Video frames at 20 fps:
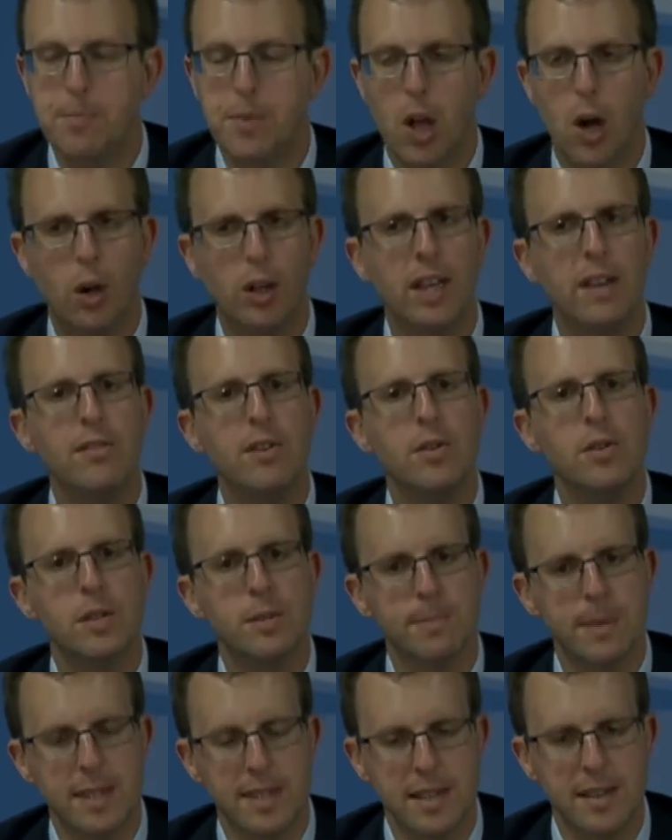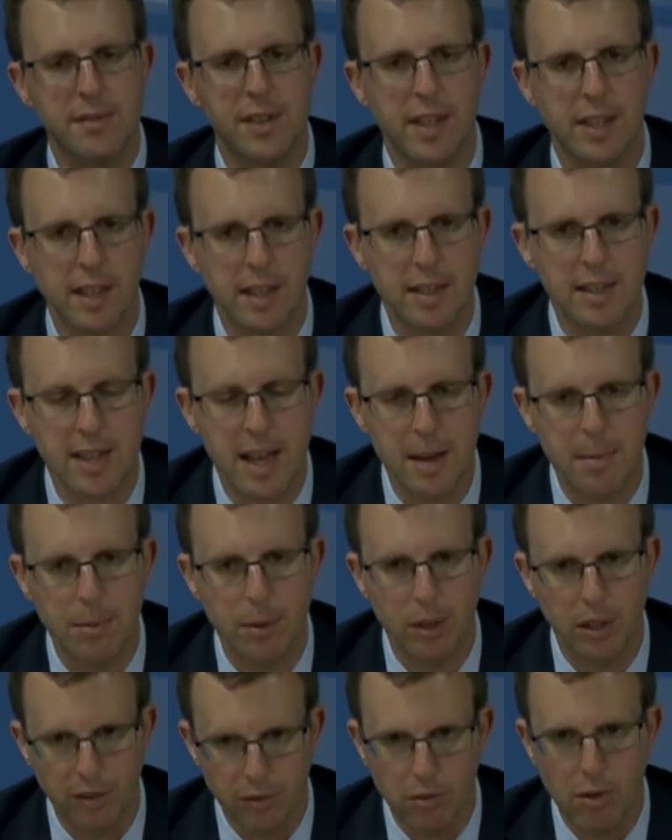I'll give you a specific
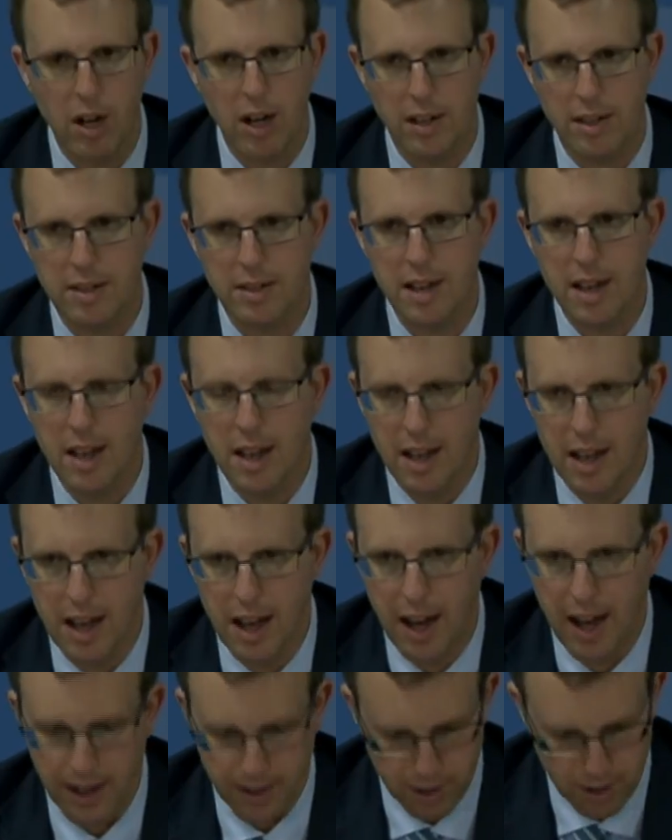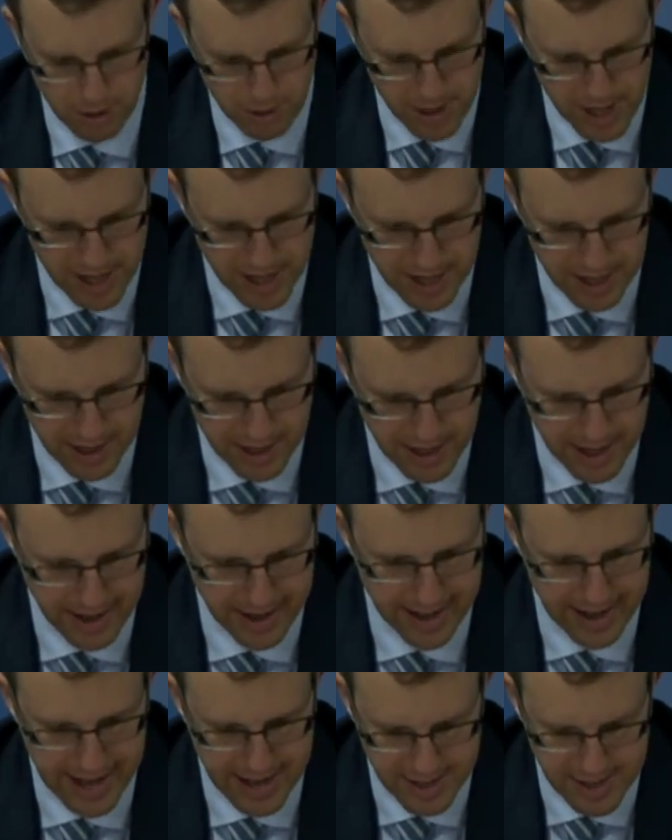example of what uh, Korea uh,
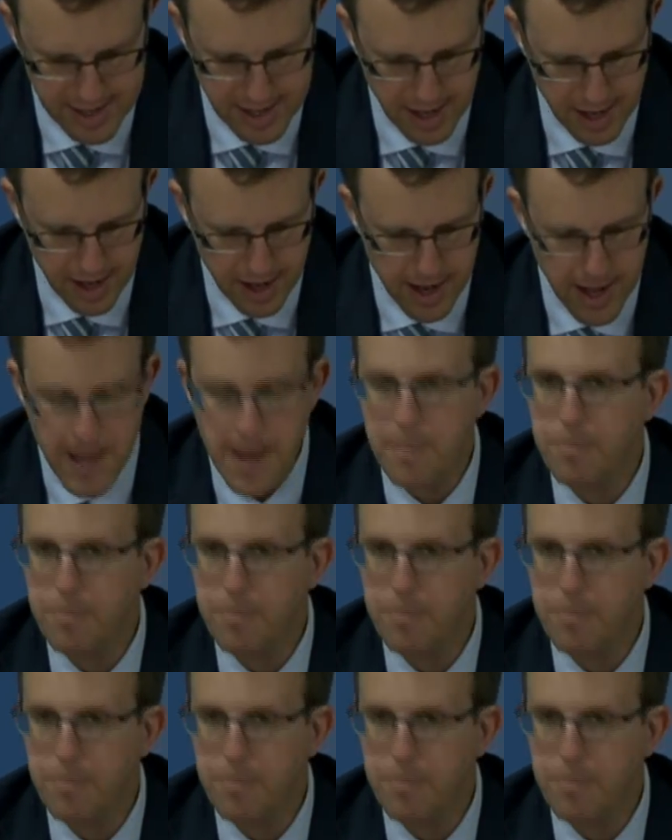has done.